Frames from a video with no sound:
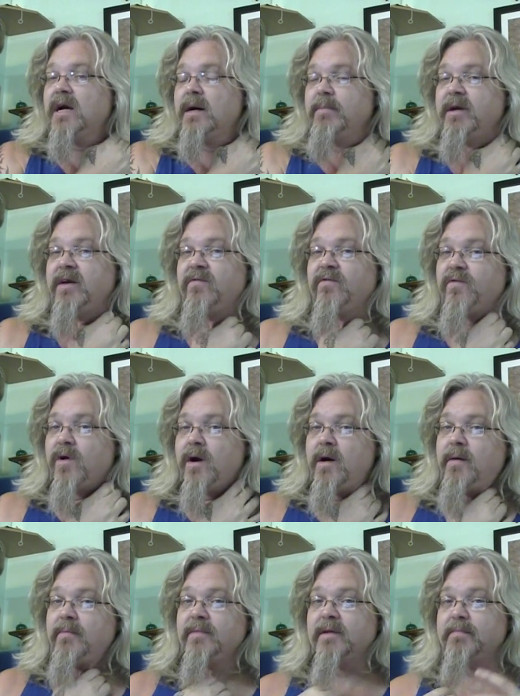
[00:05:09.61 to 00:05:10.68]
coming
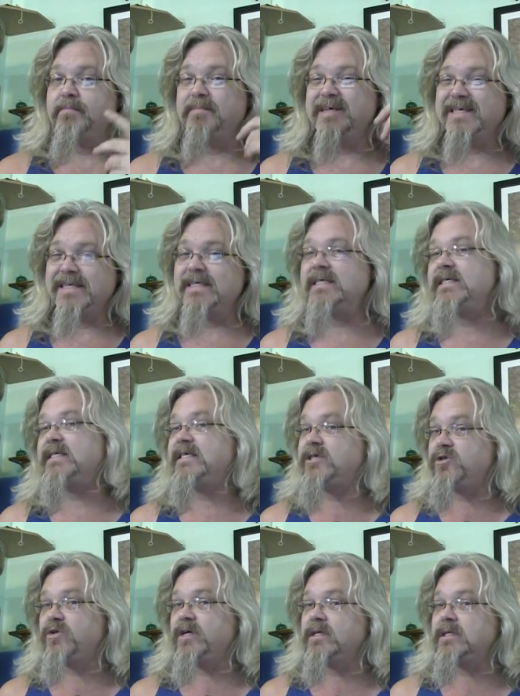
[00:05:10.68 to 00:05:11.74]
from the business
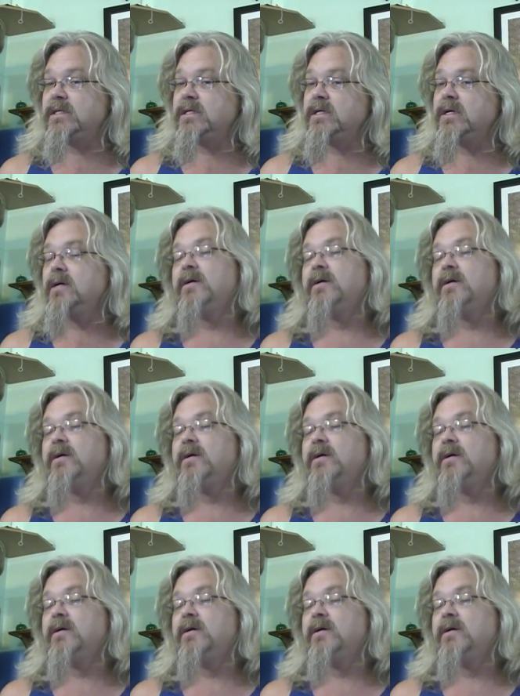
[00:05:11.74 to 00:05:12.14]
district,